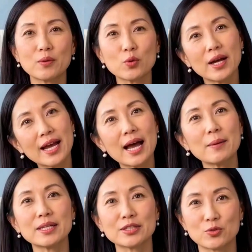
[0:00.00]
What
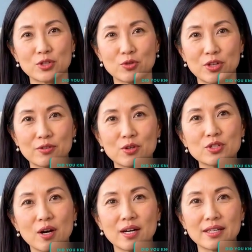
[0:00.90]
happens when you give your
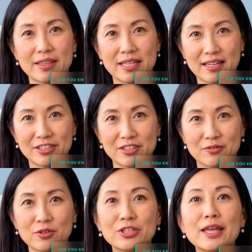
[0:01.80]
dog this
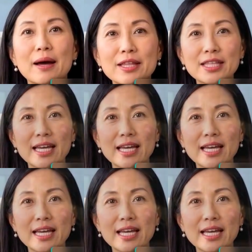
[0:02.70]
for 7